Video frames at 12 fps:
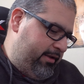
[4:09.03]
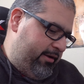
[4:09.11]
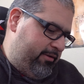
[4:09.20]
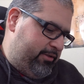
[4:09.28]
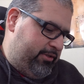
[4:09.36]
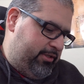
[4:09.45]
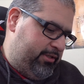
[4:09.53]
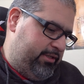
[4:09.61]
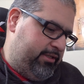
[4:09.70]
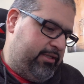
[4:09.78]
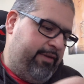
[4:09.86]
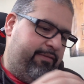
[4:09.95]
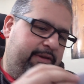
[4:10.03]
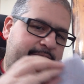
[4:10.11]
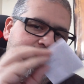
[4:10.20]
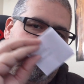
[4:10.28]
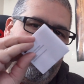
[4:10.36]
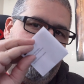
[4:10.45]
in here is just safety
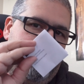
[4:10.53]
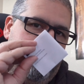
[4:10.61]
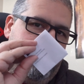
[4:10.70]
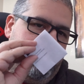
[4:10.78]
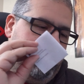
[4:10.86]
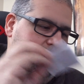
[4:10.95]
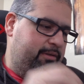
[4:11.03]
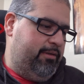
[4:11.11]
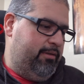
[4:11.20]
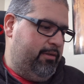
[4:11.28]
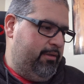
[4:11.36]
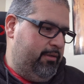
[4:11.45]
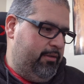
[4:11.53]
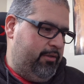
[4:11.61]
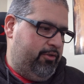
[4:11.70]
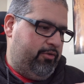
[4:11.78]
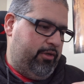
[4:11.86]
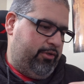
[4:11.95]
information and
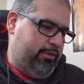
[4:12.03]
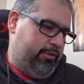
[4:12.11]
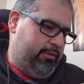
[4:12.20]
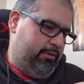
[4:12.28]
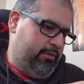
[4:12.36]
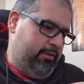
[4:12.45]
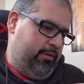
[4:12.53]
instructions.